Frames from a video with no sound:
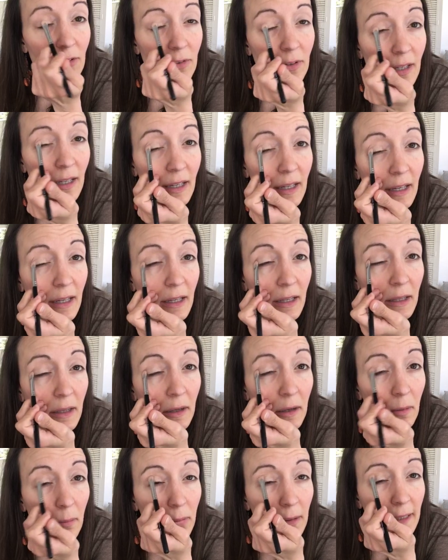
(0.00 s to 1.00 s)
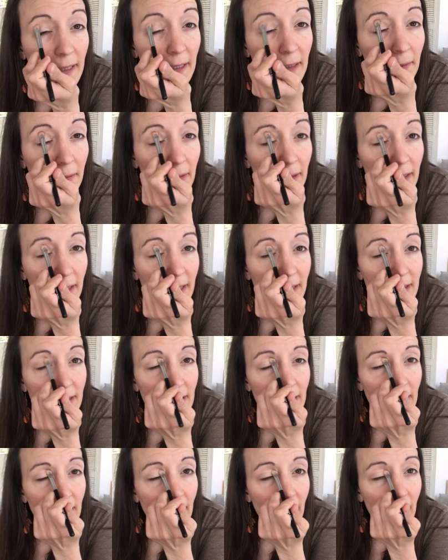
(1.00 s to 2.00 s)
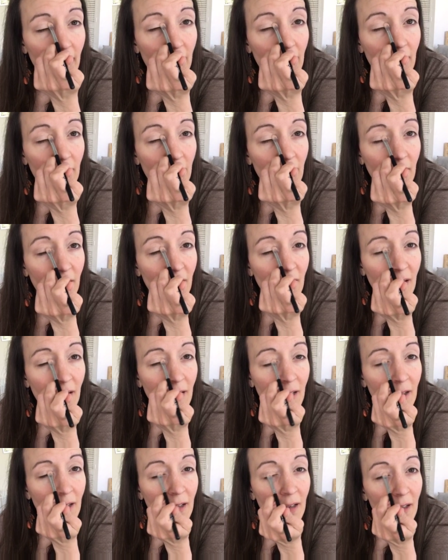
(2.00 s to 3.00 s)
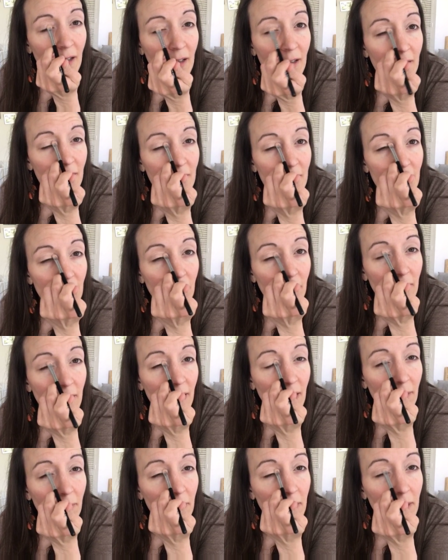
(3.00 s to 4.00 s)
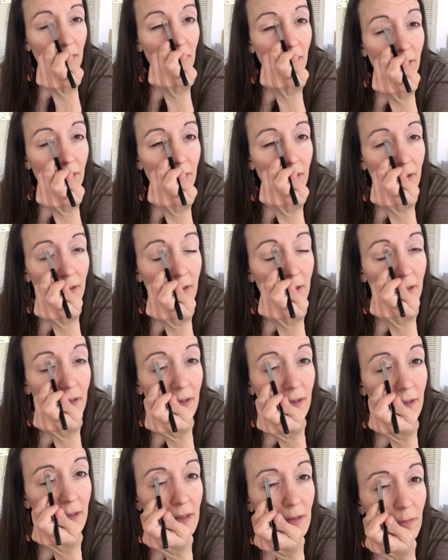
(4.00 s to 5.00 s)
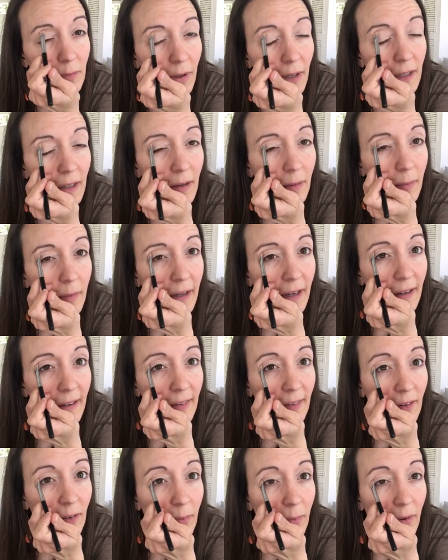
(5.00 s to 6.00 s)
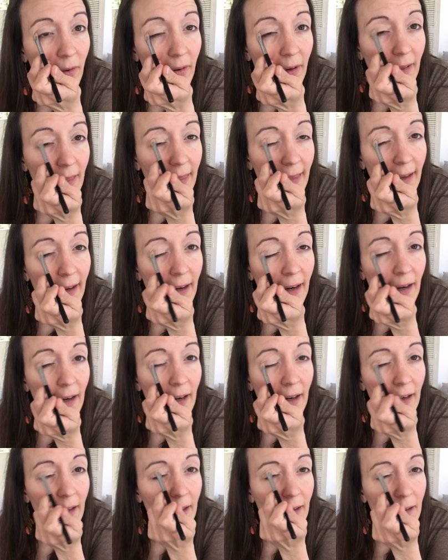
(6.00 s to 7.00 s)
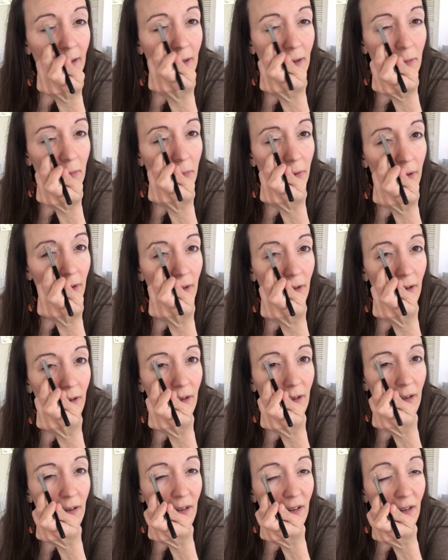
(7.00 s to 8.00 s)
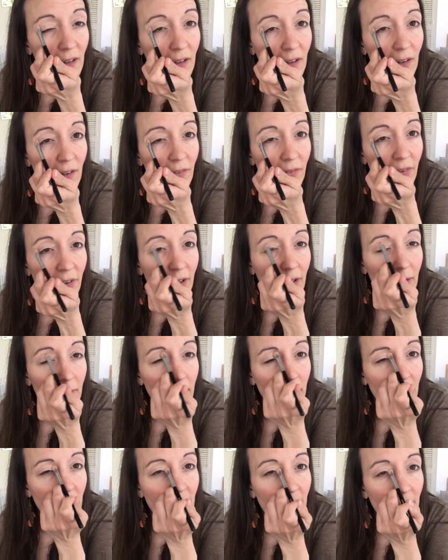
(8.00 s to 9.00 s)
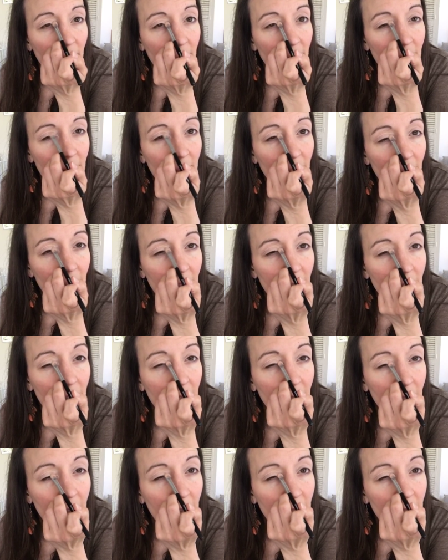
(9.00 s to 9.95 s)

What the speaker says: you can blend it really easily then. So I'm going to come in the corners and brighten up my eye a little bit right there. Put it all over my lid.